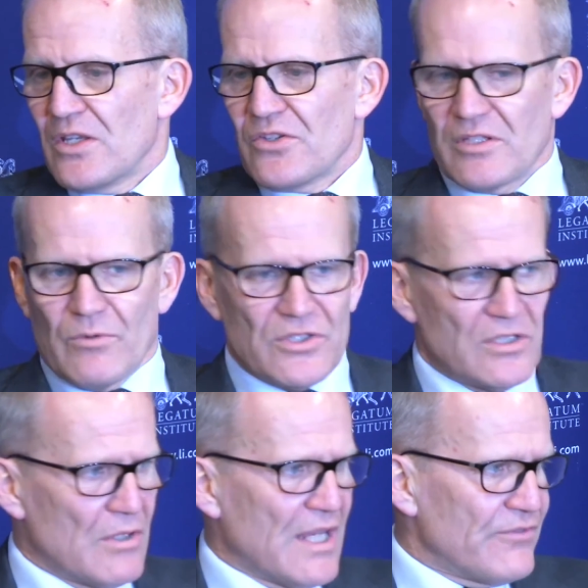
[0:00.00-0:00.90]
So what
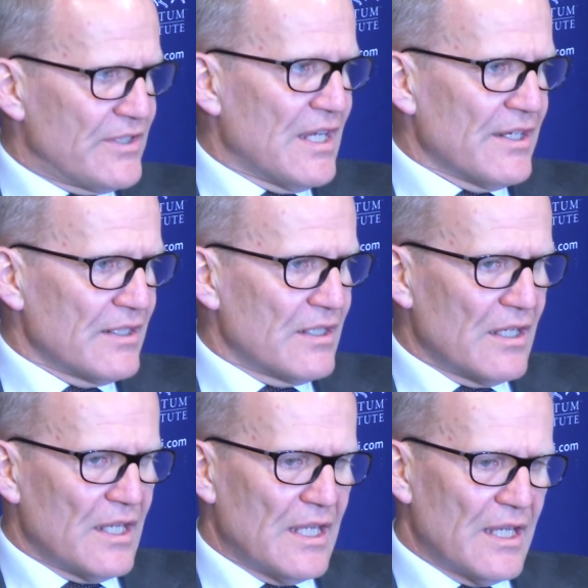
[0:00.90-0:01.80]
you have done
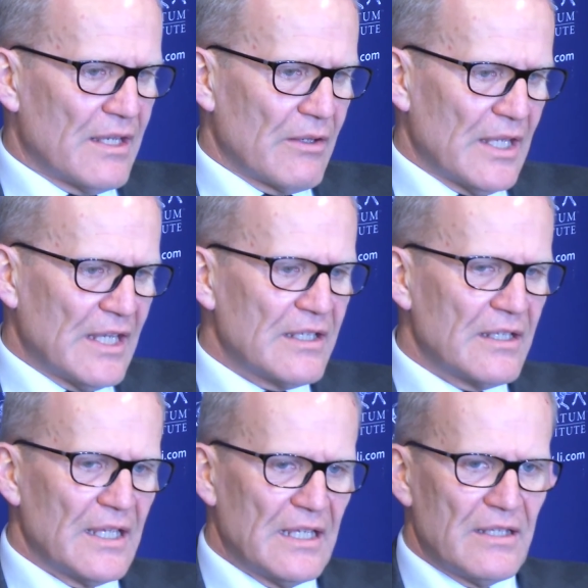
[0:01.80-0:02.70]
uh, in,
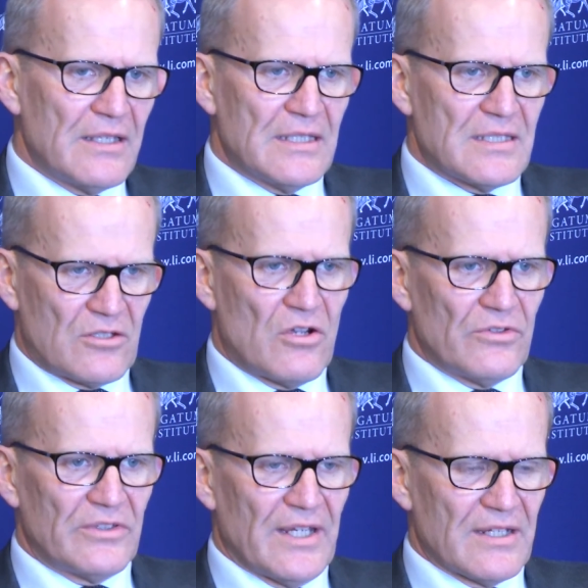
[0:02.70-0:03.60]
in this
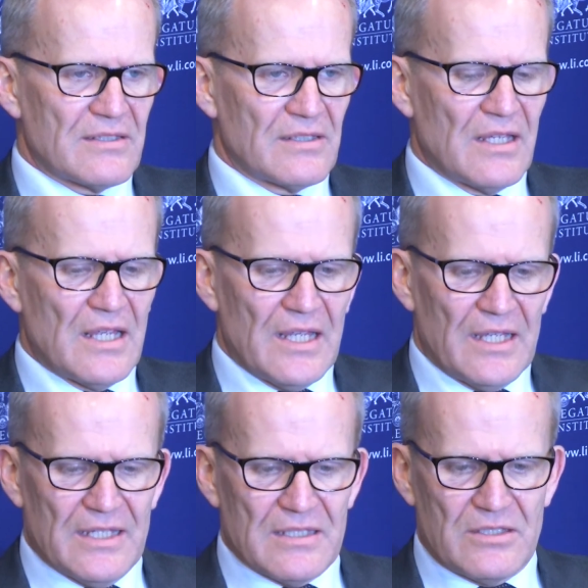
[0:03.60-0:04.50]
context
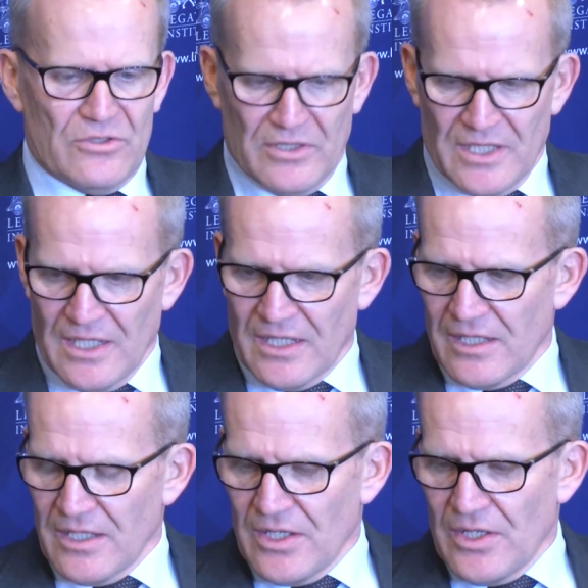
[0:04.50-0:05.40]
is unique.
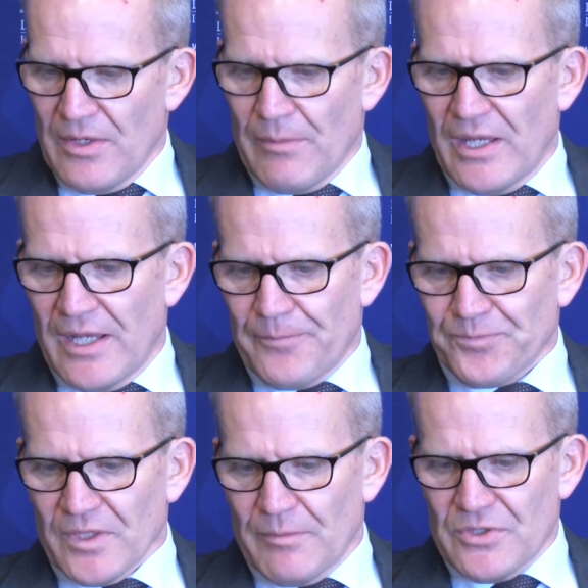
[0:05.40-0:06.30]
Um,
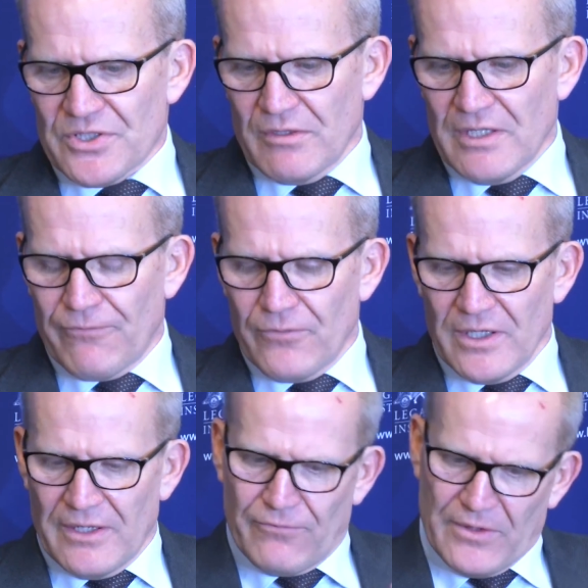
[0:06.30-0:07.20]
so if we,
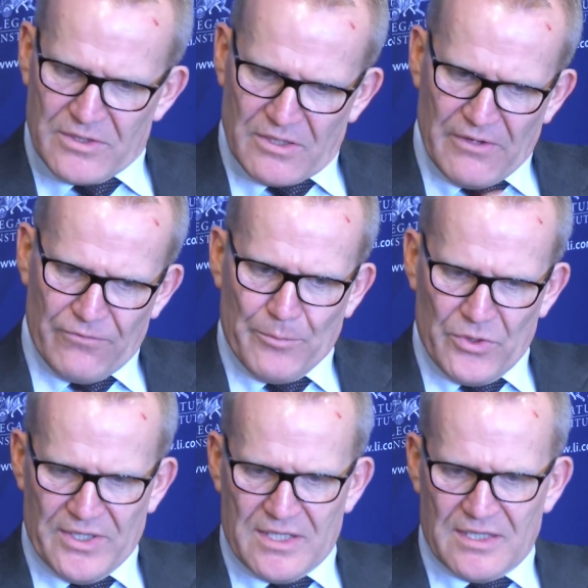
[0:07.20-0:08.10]
if we, so if we
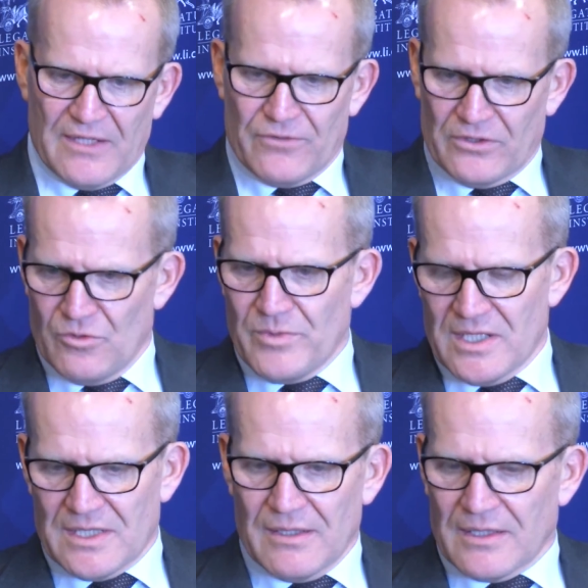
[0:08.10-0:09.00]
put that aside for two
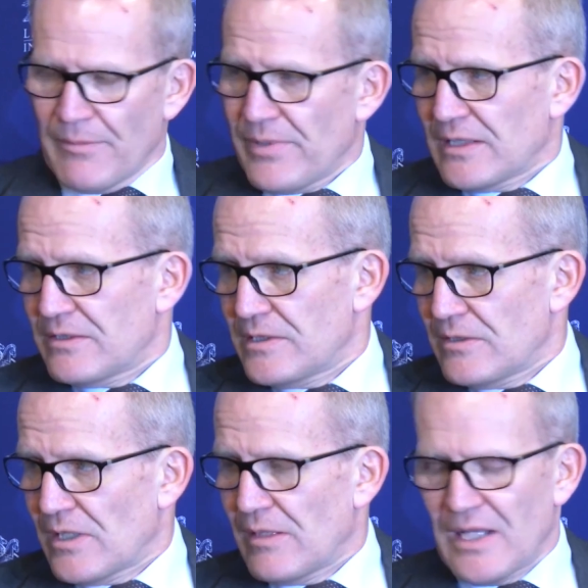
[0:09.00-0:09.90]
minutes, I'll come back to the
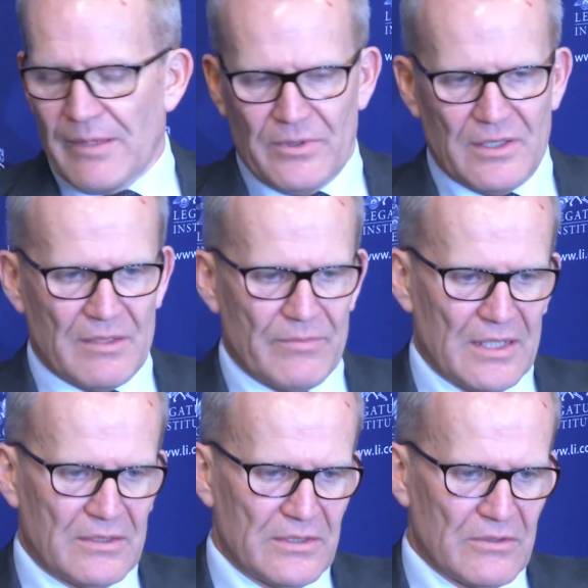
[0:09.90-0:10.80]
U I'll happily come back
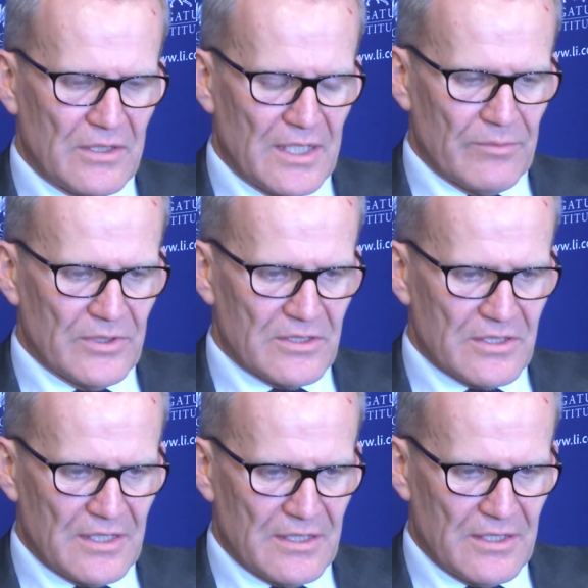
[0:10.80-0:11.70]
to the UK because
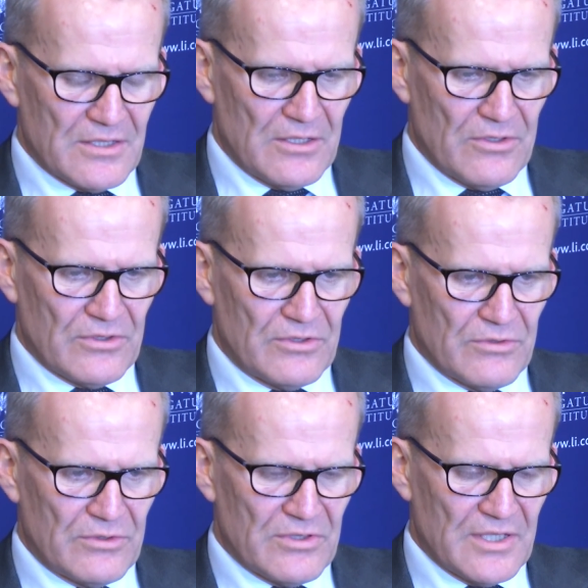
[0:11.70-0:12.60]
there, there's a lot to,
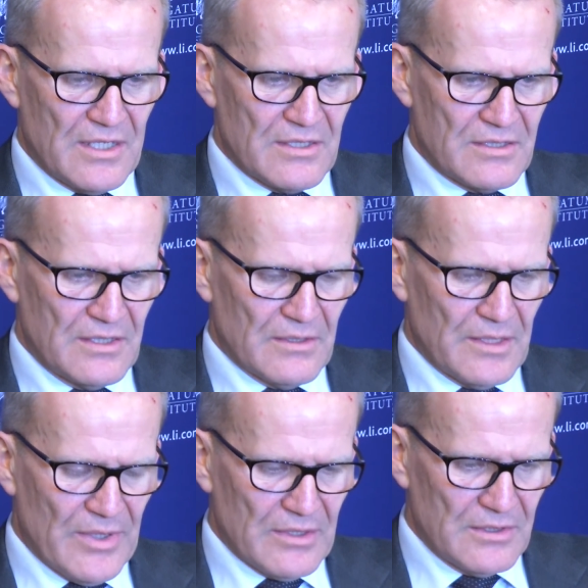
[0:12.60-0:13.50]
to say still
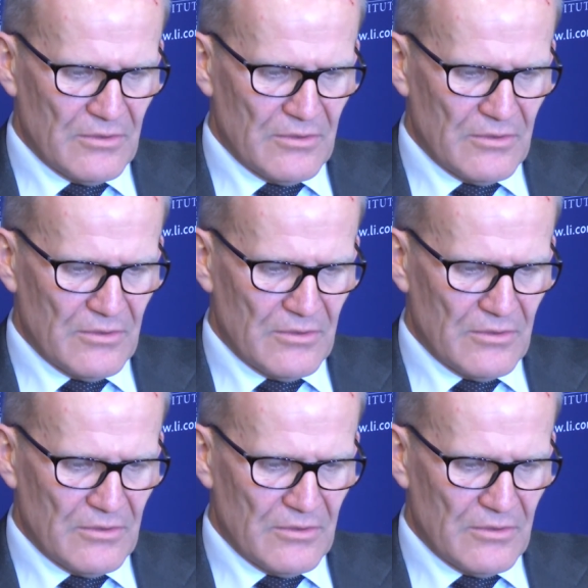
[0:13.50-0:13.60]
about the